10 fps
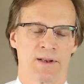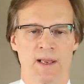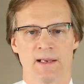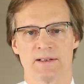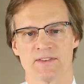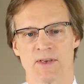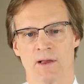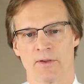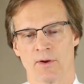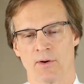take to sell
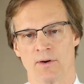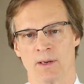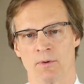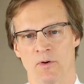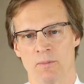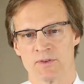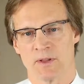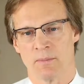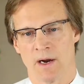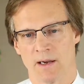the current number of homes in
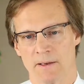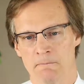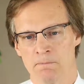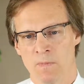the market.